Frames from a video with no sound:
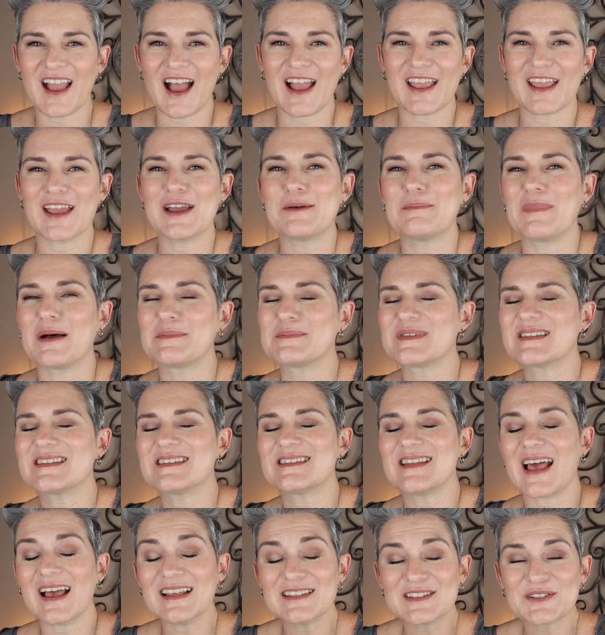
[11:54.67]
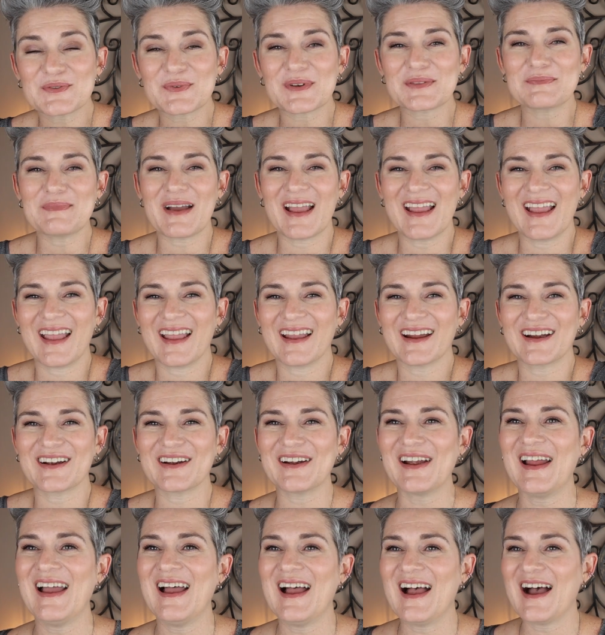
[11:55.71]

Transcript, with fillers: I am obsessed with my hair.